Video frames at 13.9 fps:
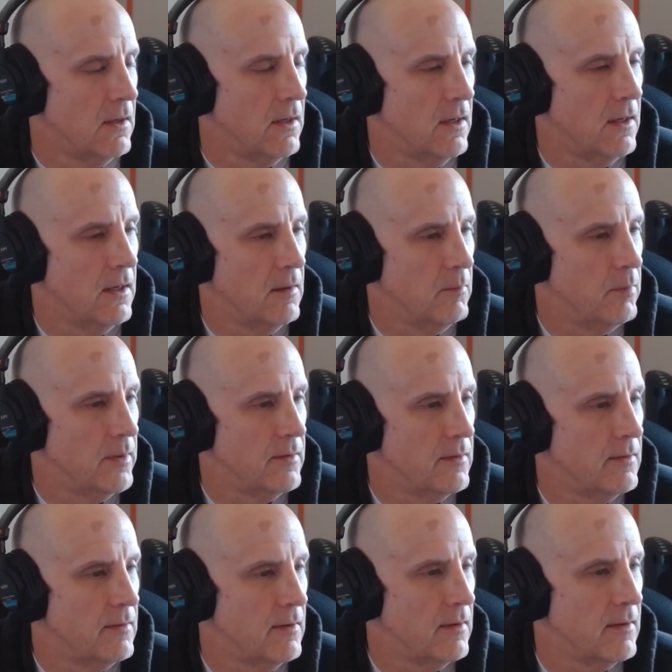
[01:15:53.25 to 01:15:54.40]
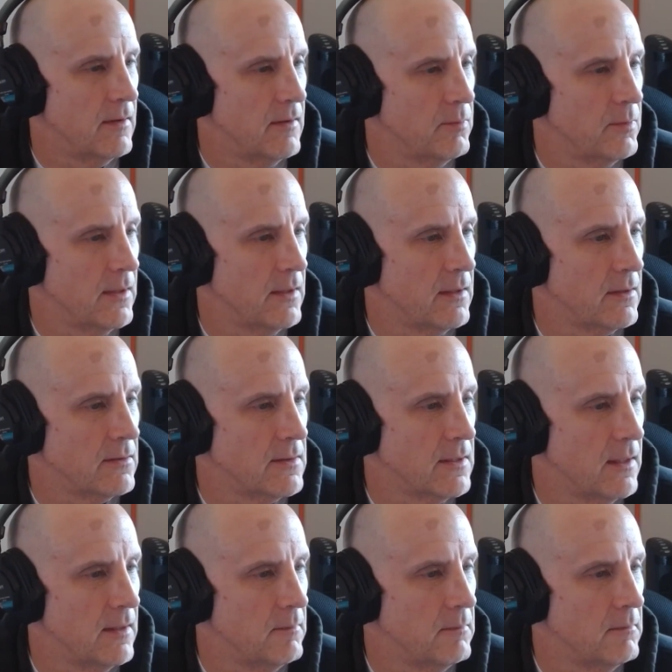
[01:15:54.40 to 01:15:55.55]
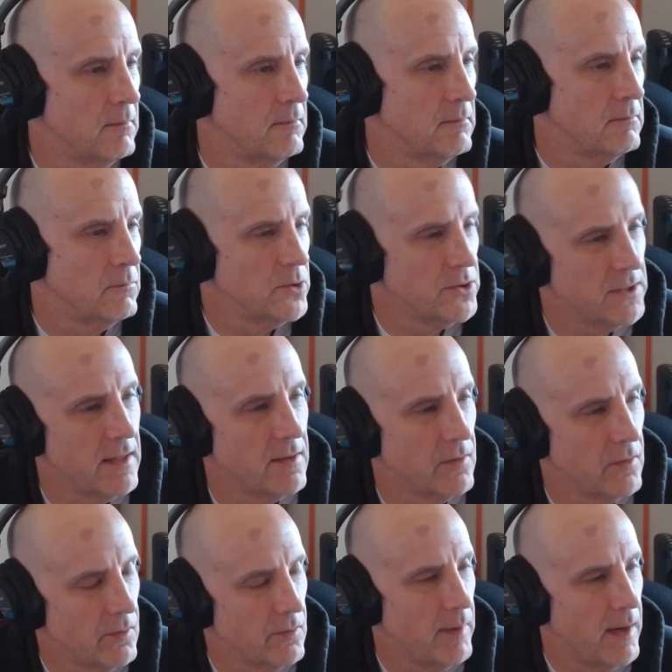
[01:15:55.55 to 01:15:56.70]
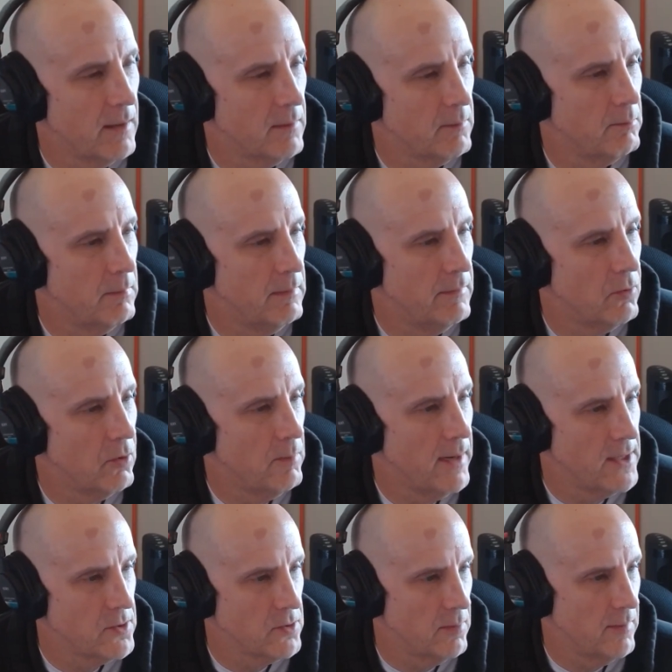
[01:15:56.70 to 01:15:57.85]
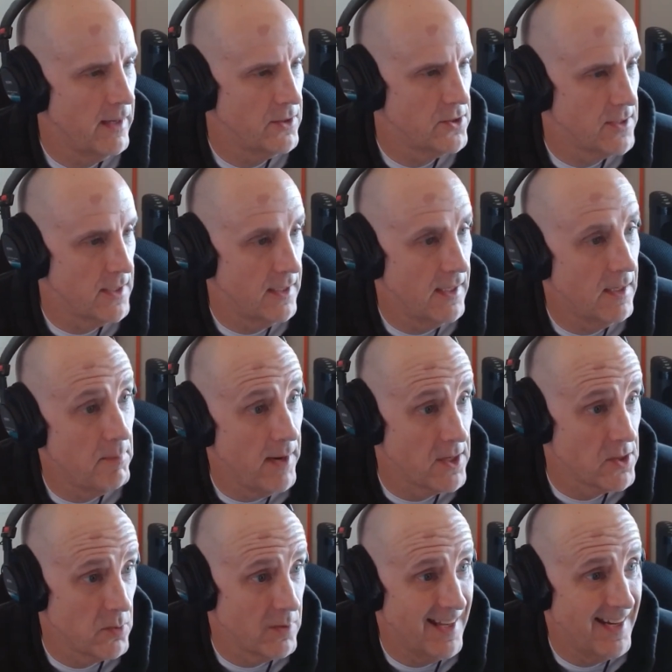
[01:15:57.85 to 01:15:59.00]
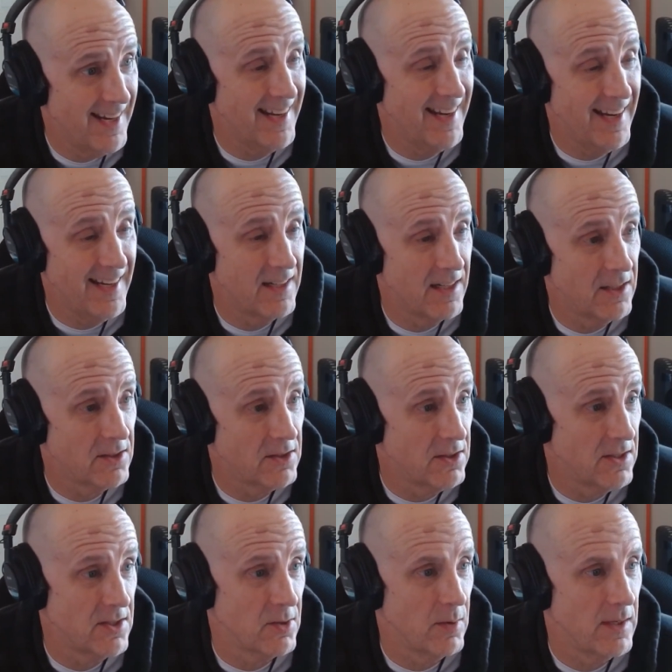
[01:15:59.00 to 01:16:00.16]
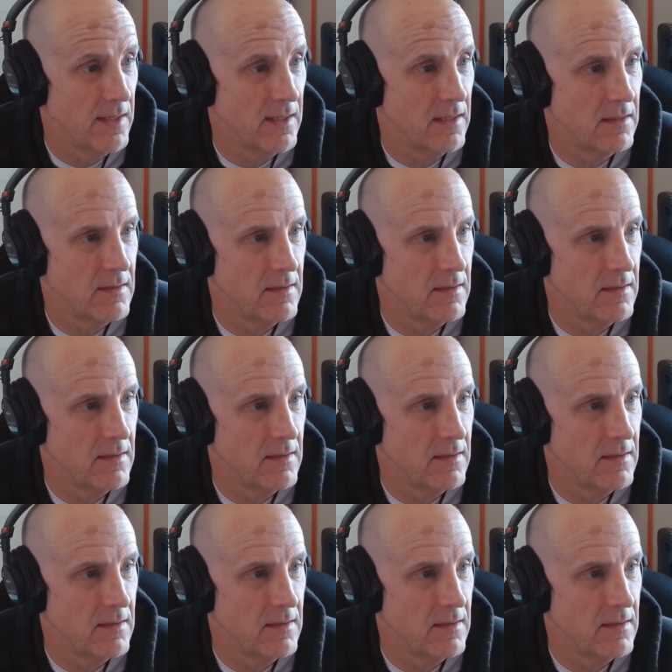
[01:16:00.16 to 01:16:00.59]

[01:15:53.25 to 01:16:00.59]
but this particular time, we'll say this was back before password managers. I need a password that had 8 characters, so I did